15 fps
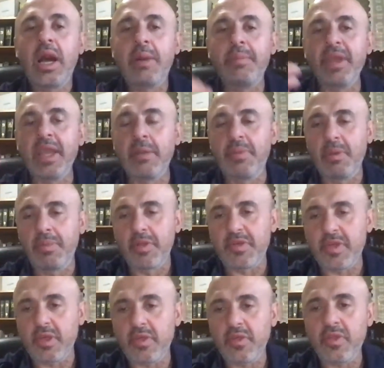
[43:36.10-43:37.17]
I'm being a
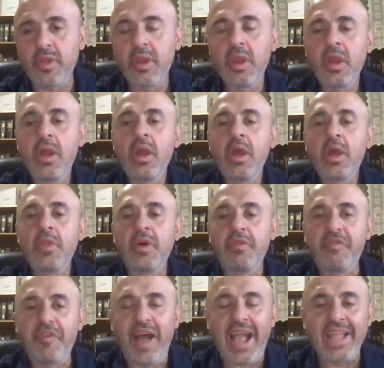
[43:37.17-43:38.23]
biblicist.
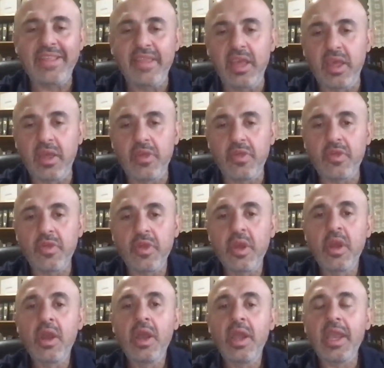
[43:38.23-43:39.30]
The fact is,
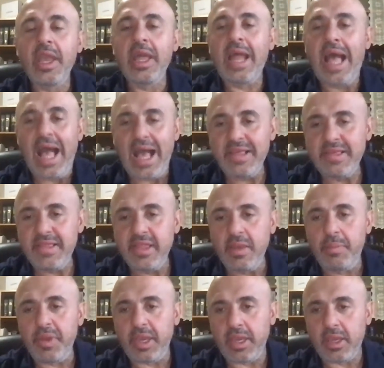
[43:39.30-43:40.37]
it has
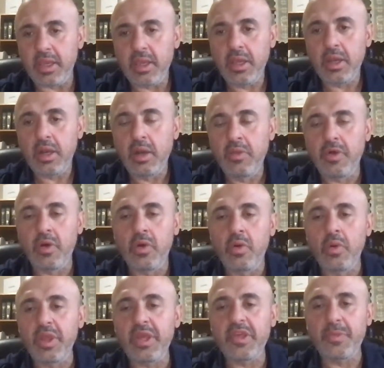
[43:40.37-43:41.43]
to be the
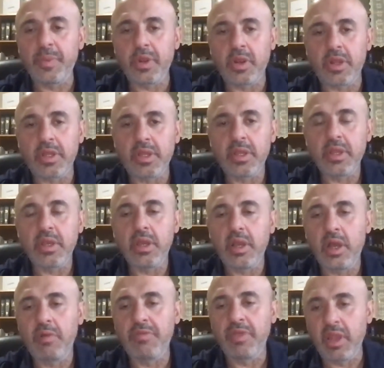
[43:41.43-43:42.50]
Holy Spirit
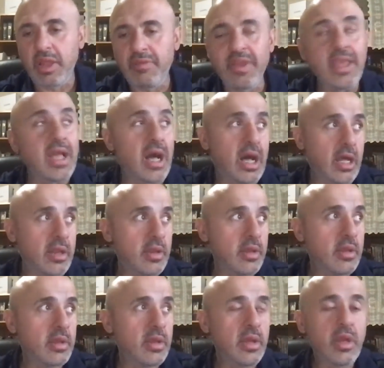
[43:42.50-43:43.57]
of the living God
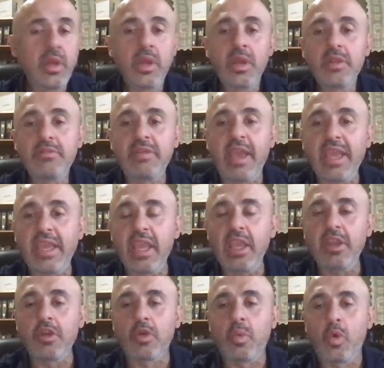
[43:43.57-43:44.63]

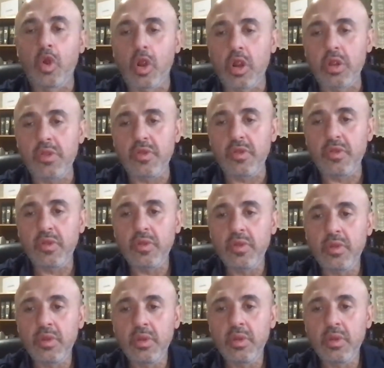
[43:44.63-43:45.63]
taking your words,